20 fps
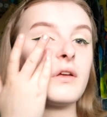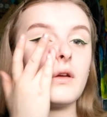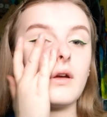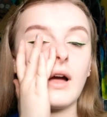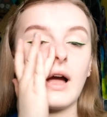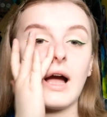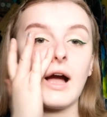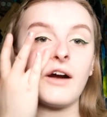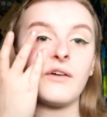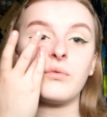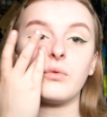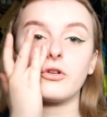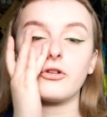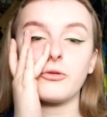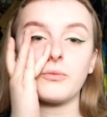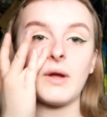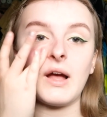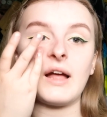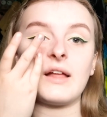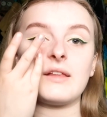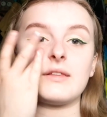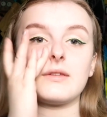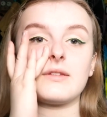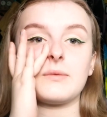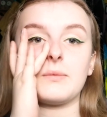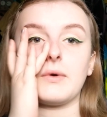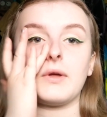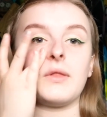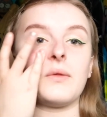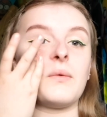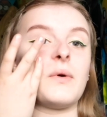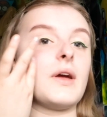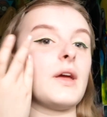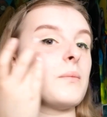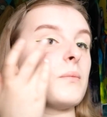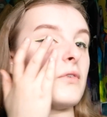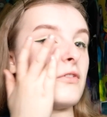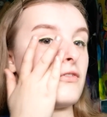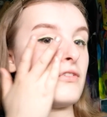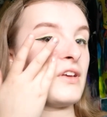I have washed my hands, by the way, and
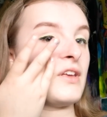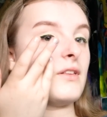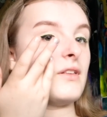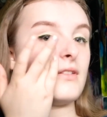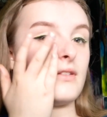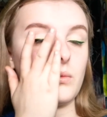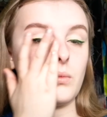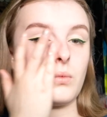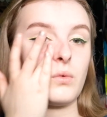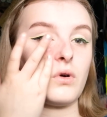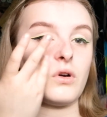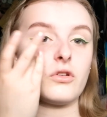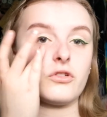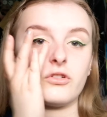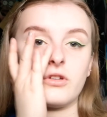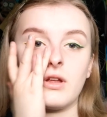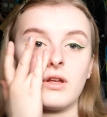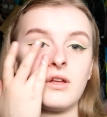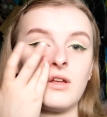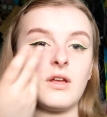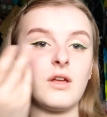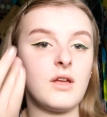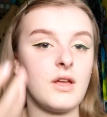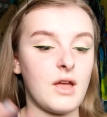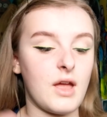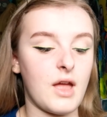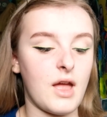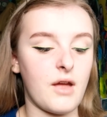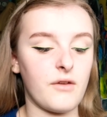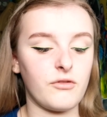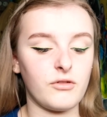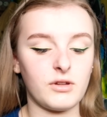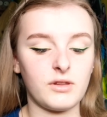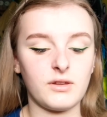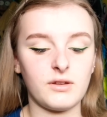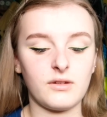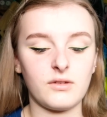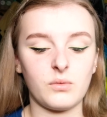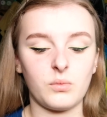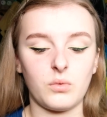my face is washed. Everything
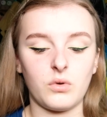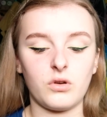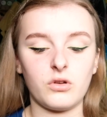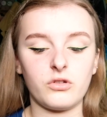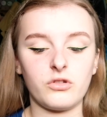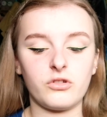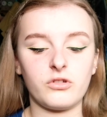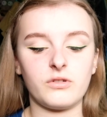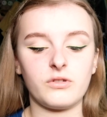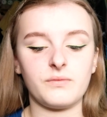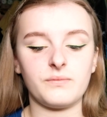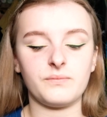is washed.